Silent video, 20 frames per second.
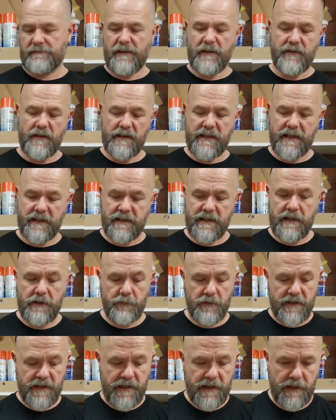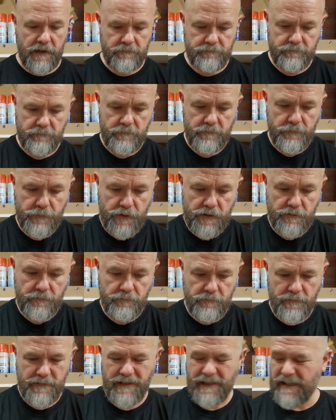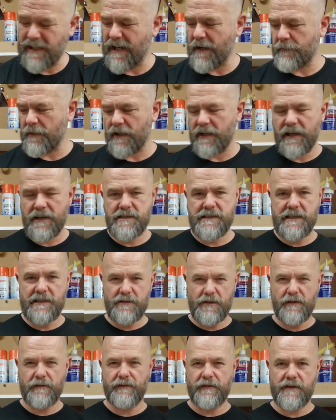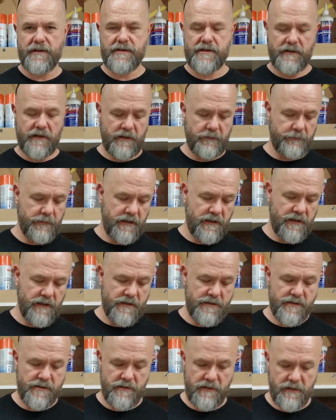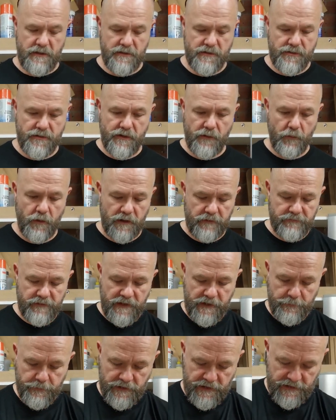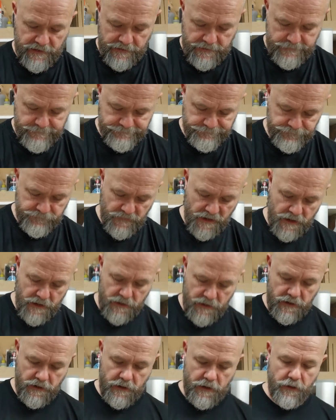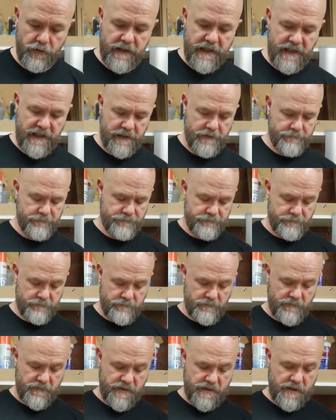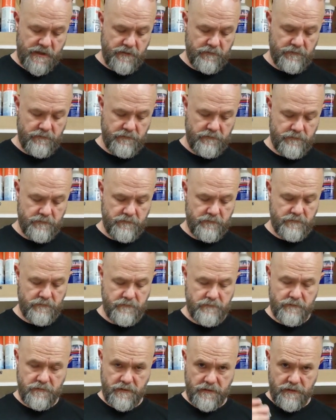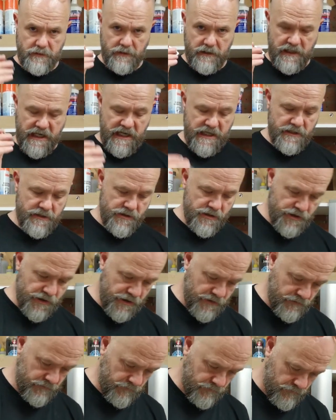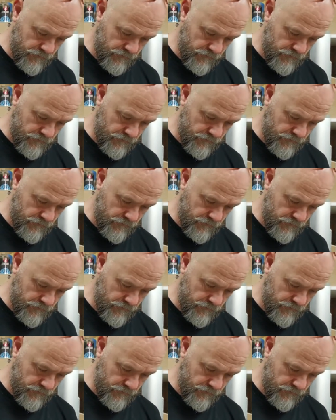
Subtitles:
if you like that way, boom. I'm not actually too fussed on it because you're sort of working very blind. Okay, so hinge,